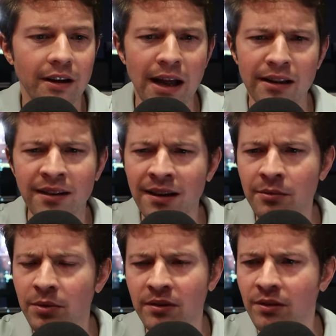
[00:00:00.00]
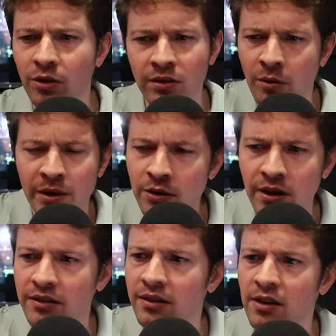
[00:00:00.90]
And suddenly, we got Darwin
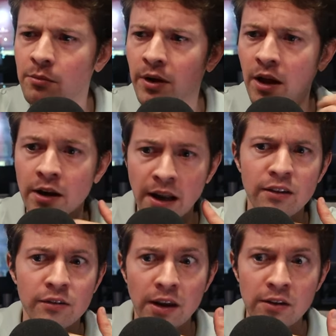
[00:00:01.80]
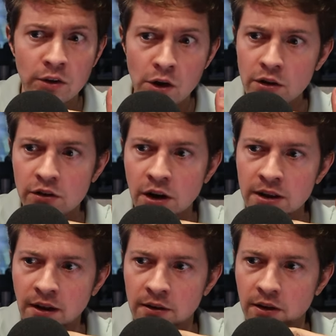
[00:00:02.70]
Núñez in the team. We're going, yeah, he's good. You know, he
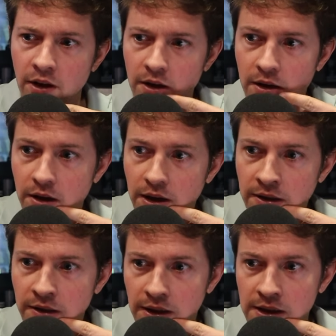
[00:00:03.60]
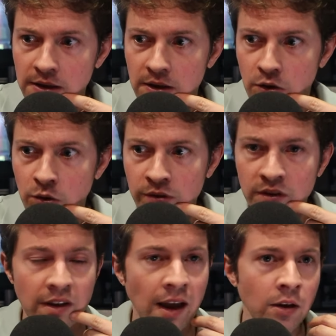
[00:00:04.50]
does. He
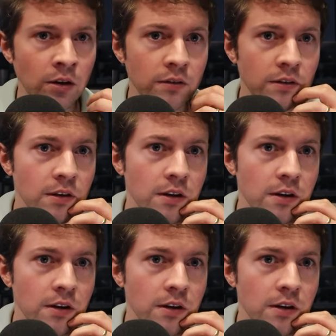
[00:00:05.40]
causes chaos.